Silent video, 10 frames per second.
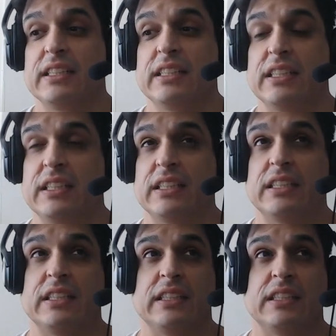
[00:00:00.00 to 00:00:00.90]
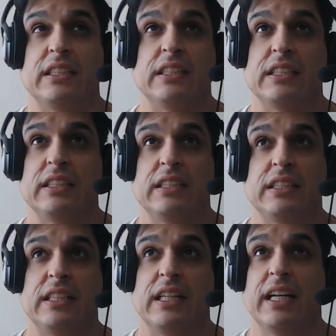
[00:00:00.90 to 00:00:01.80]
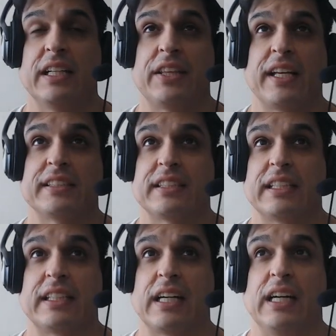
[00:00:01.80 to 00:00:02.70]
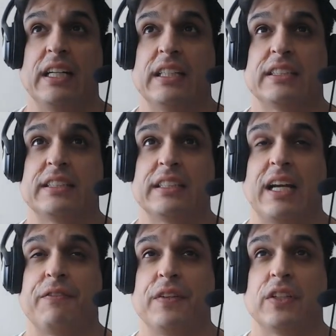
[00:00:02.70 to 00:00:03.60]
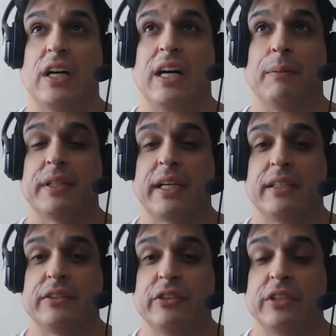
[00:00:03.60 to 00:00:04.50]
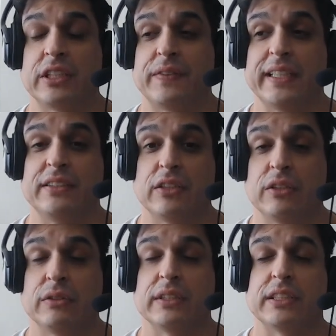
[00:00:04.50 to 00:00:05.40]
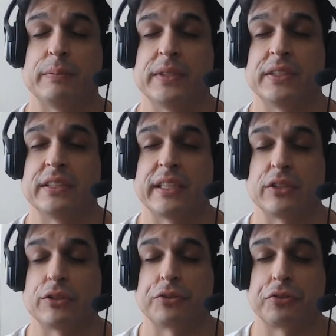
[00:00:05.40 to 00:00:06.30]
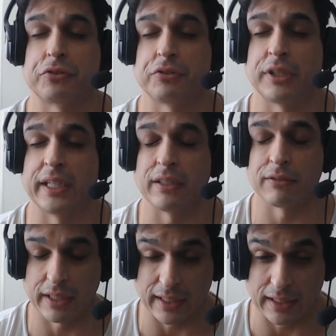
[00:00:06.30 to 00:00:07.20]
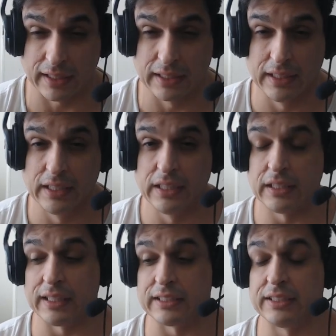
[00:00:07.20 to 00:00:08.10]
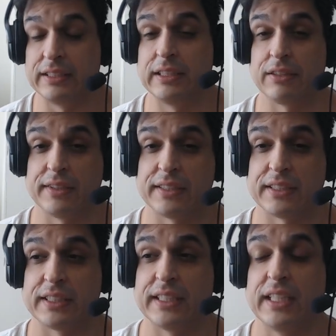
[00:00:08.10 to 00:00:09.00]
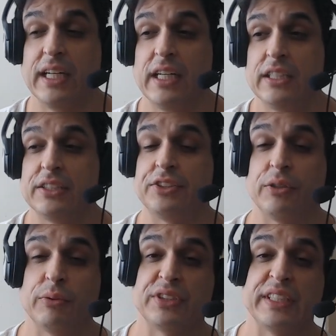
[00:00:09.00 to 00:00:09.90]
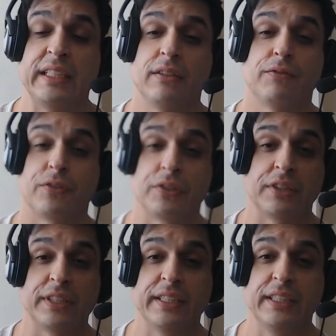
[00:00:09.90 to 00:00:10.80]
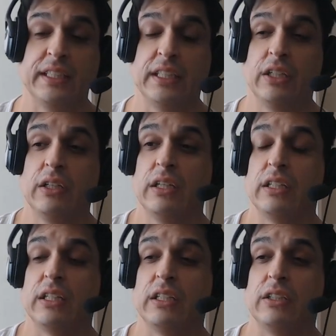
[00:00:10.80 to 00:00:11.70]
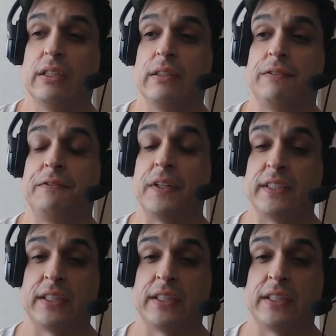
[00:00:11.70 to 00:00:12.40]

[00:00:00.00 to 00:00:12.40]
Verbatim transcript: Uh, and the thing is, like, I honestly, I feel obligated to because if I don't, this bitch is a train wreck. Like, seriously. She was inadvertently funding a